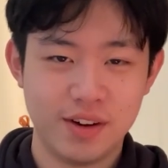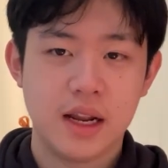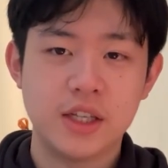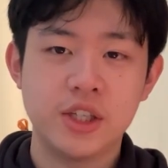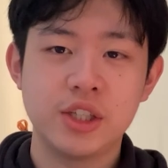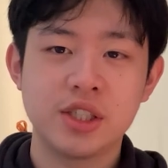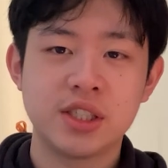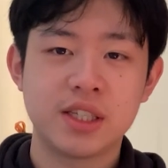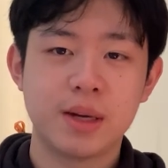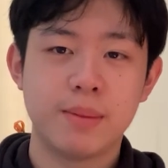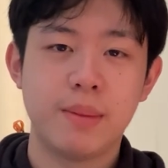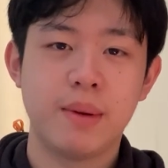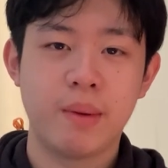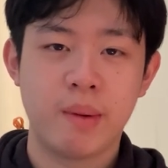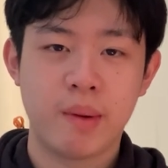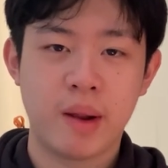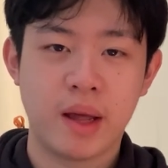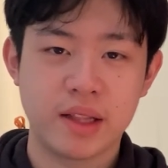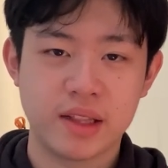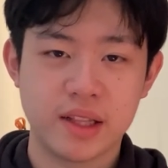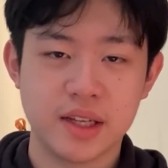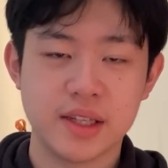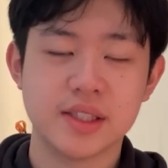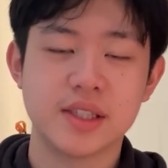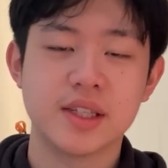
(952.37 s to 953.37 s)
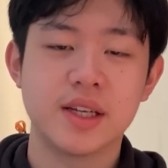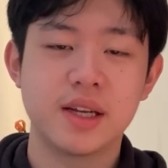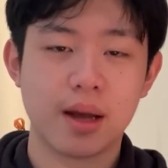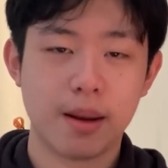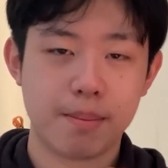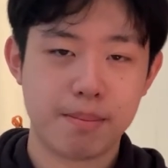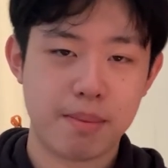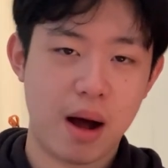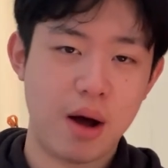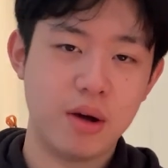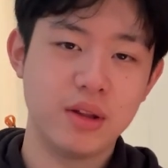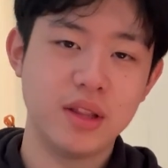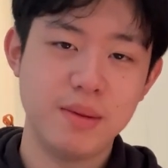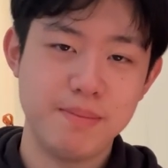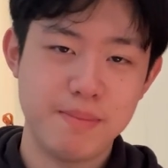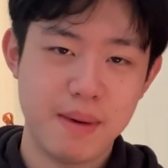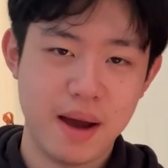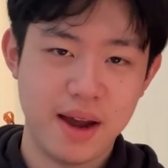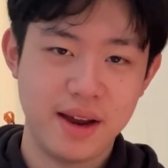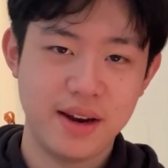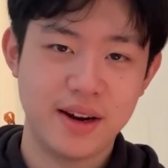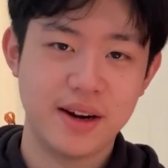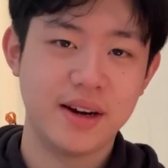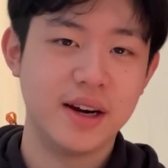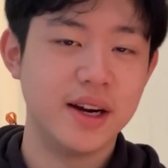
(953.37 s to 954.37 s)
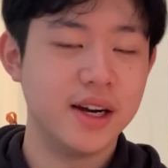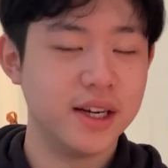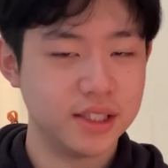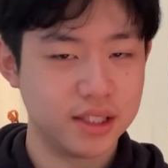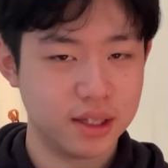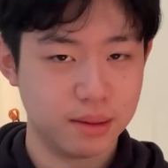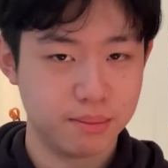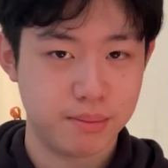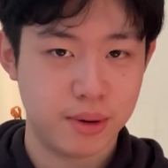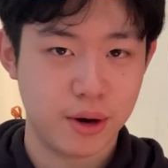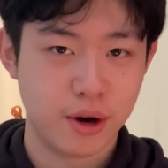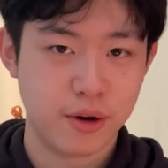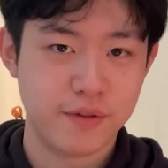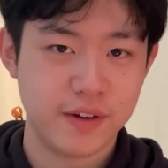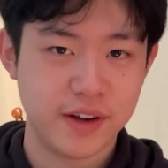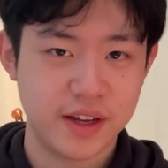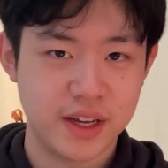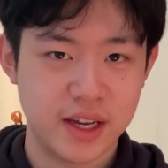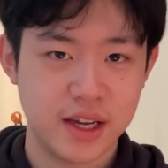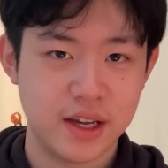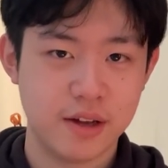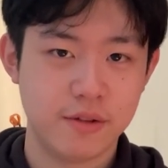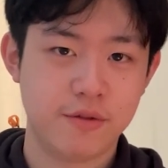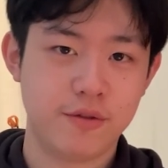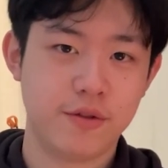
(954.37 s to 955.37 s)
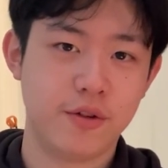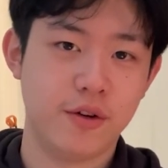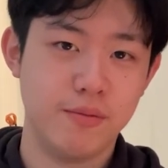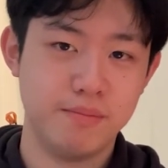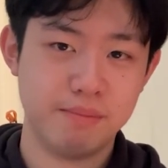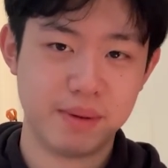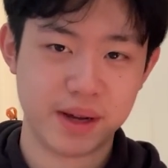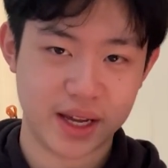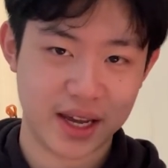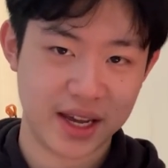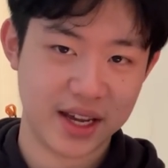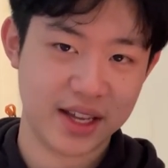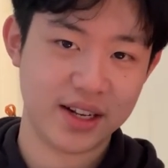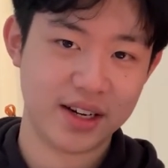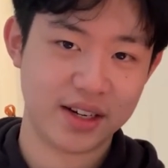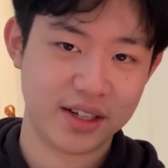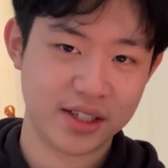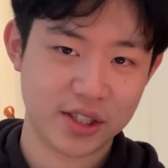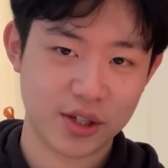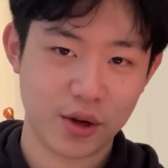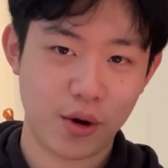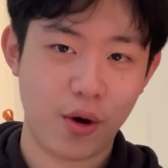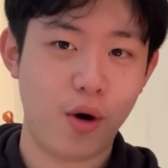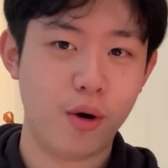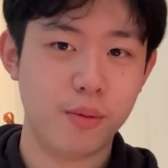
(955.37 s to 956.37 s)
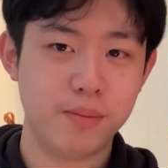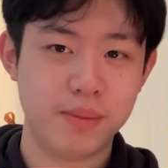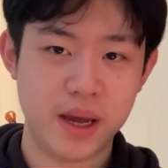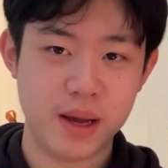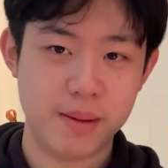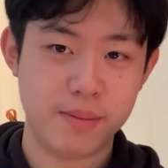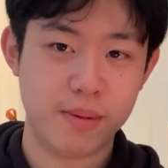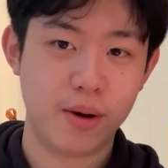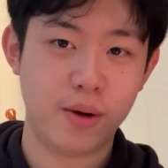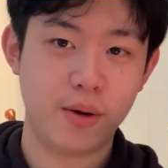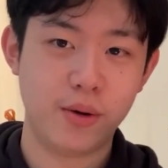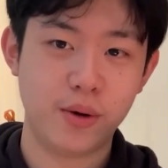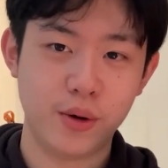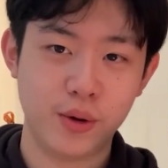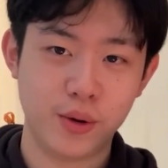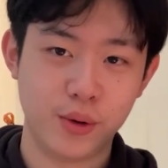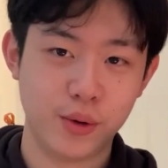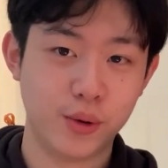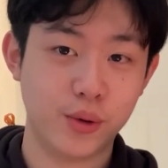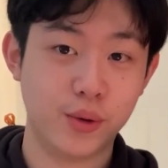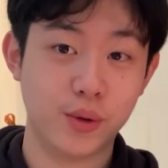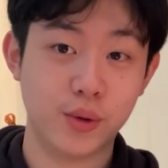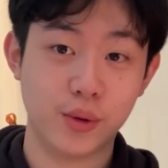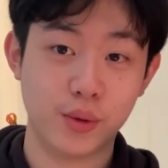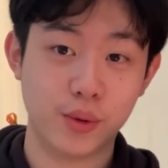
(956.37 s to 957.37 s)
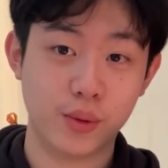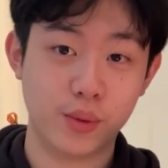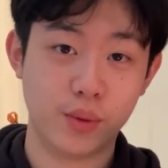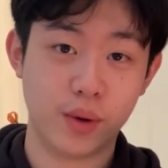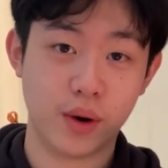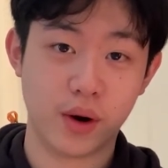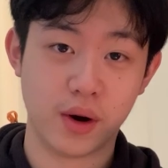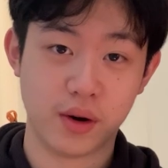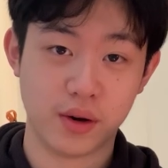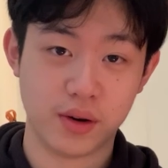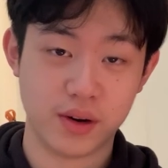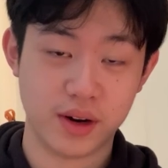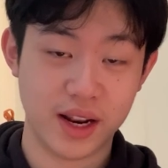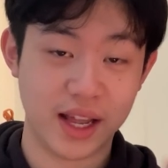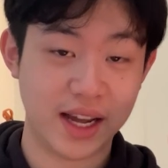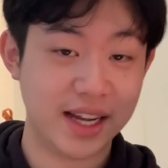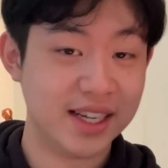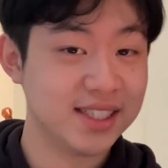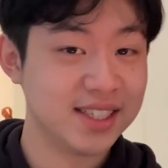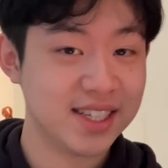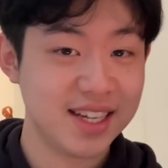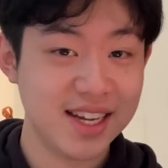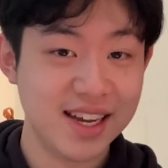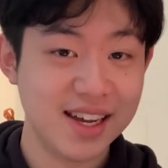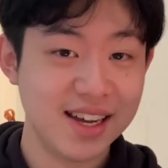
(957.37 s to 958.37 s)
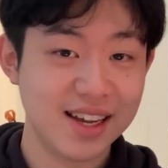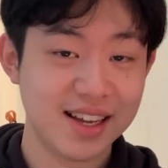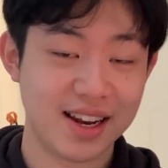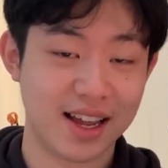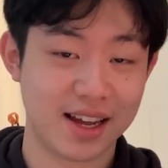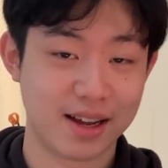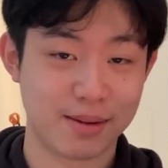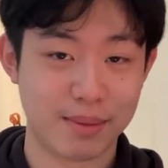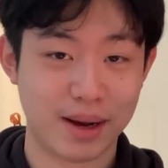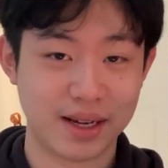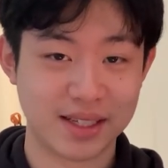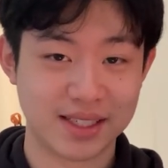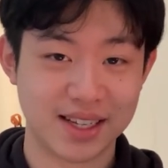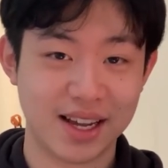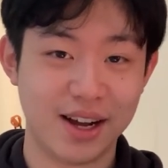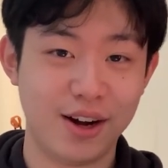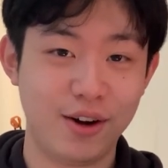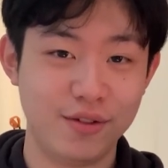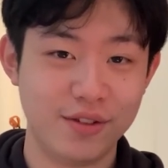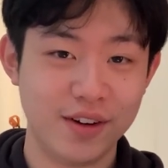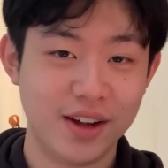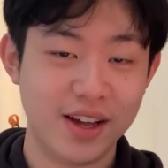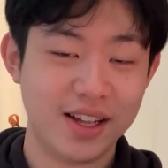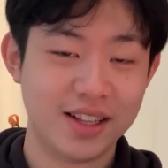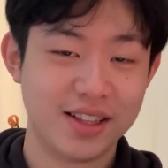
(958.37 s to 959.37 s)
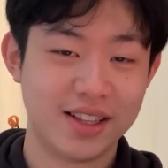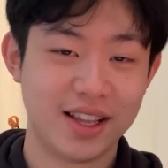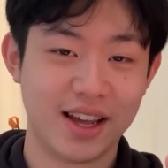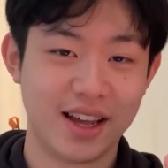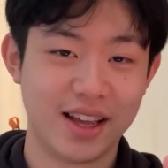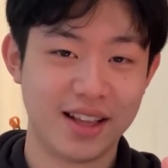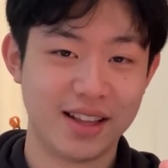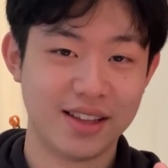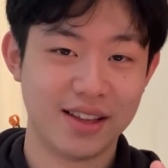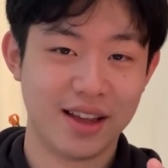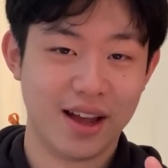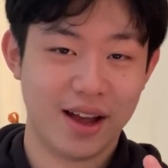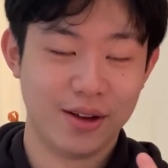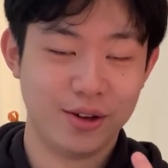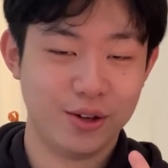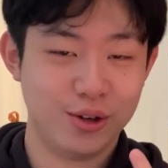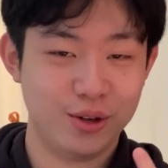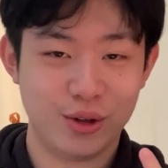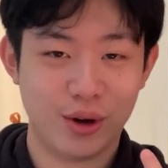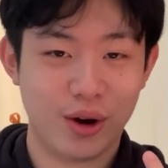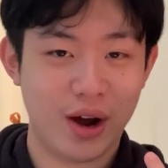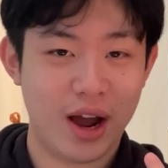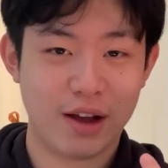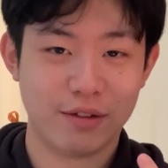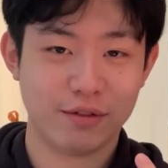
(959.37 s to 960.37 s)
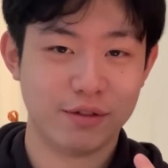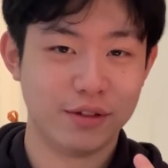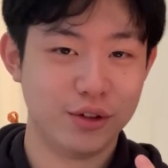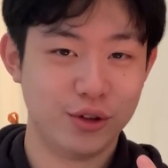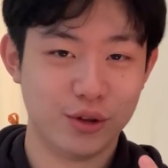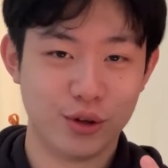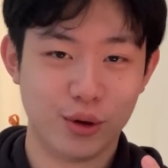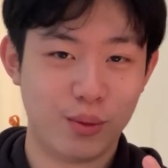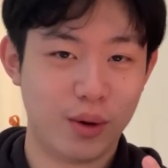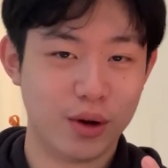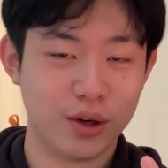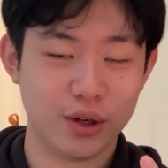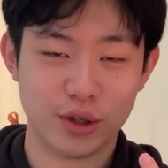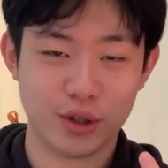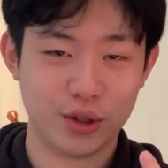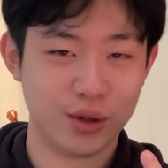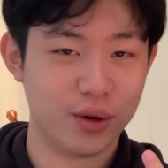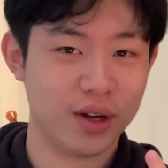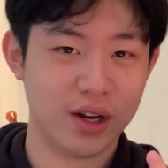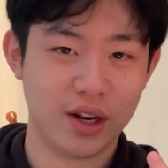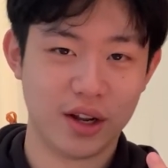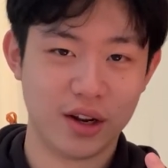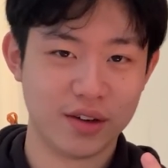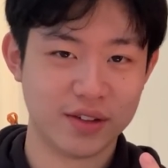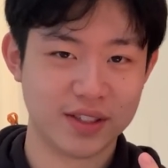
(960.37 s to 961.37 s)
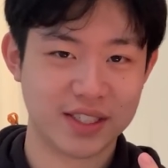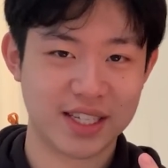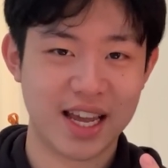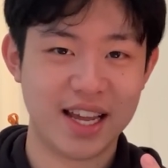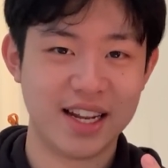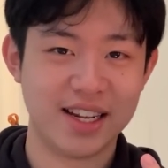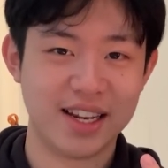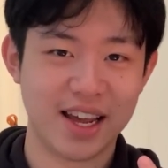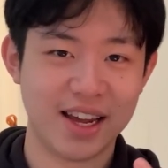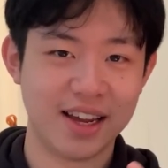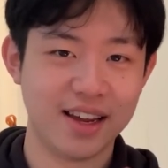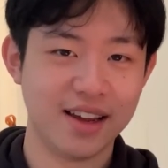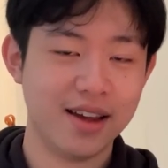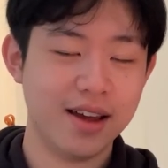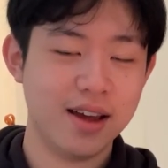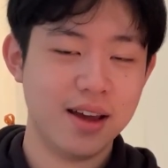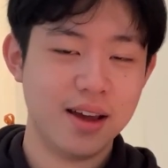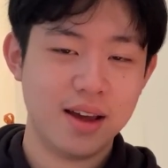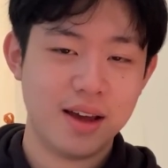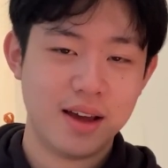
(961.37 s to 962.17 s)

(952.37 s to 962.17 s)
Let's just sum it up like this. Galbaldy Beta is a perfect kit for beginners or people who were lazy, like myself, that uh, you don't have, you don't want to do a lot of sanding.